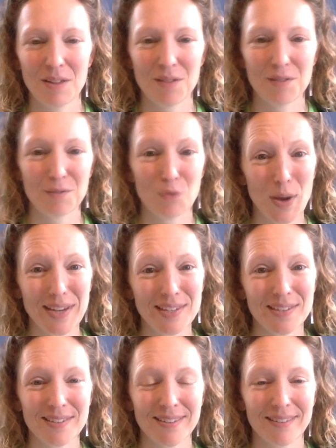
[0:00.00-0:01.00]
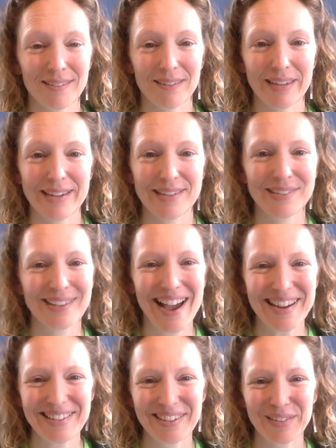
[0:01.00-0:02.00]
The voice is
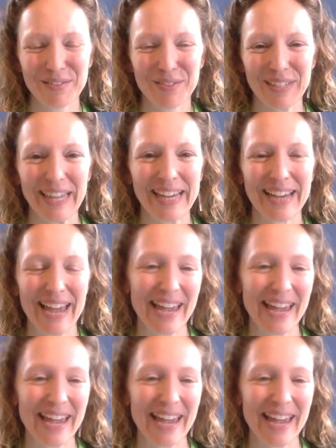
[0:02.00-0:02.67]
kind of like